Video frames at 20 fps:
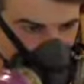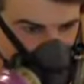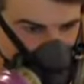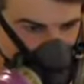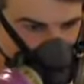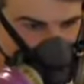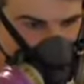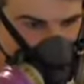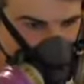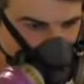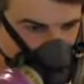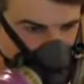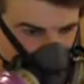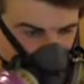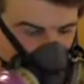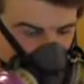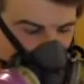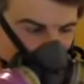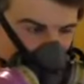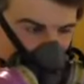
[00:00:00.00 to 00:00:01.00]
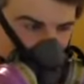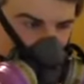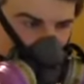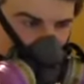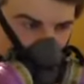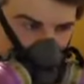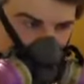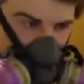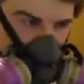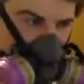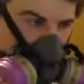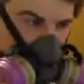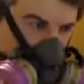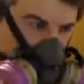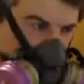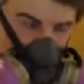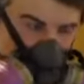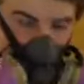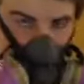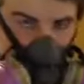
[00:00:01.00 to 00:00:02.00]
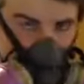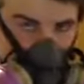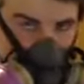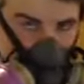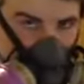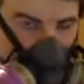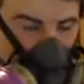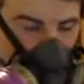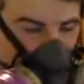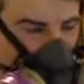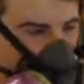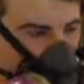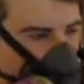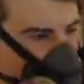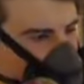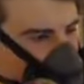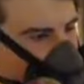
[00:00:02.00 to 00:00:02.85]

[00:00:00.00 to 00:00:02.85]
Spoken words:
me look like a bit of a redneck. I don't really care.